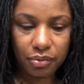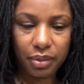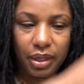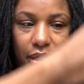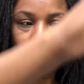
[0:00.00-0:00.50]
my
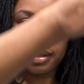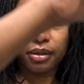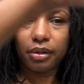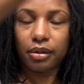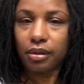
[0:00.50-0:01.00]
hair,
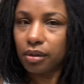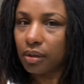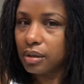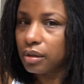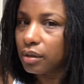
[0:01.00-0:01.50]

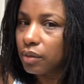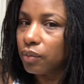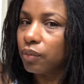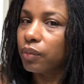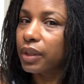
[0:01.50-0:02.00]

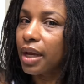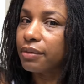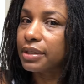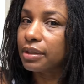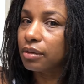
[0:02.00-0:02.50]
when I
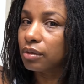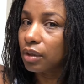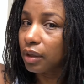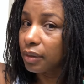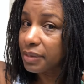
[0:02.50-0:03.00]
was
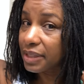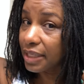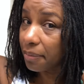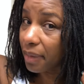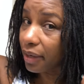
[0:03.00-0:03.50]
set
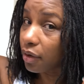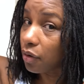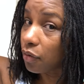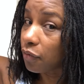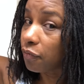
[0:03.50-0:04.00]
my
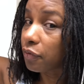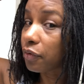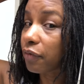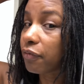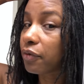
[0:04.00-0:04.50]
goal for
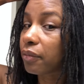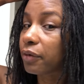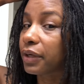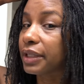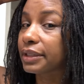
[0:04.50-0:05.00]
4 more
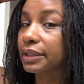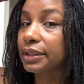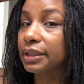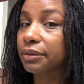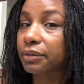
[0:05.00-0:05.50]
inches,
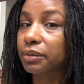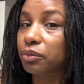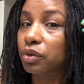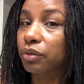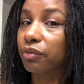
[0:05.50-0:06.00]
it was
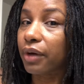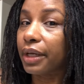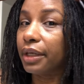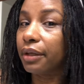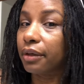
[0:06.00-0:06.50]
more of right
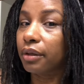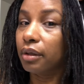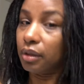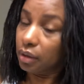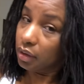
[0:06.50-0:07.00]
here.
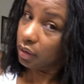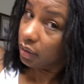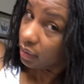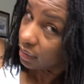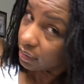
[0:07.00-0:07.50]

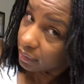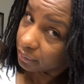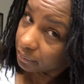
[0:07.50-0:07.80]
So